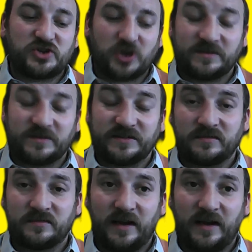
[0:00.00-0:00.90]

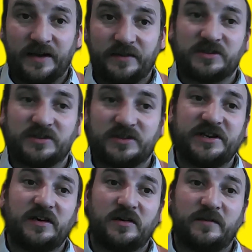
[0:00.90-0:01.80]
chosen
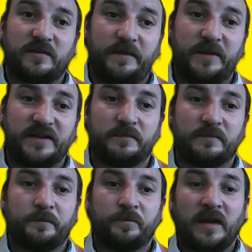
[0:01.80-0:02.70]
ideology,
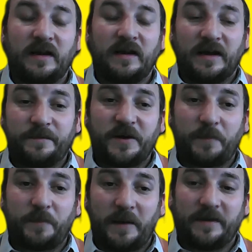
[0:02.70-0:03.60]
feminism. And the
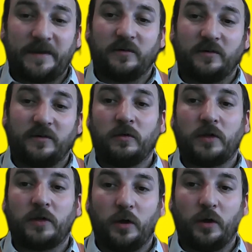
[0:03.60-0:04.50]
third paper is
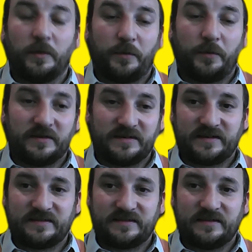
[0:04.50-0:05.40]
all global
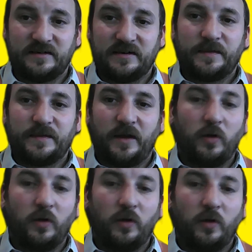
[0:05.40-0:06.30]
politics. They're
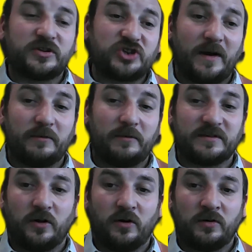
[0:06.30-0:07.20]
all 2
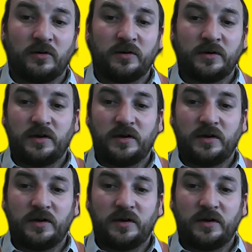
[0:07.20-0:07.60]
hours long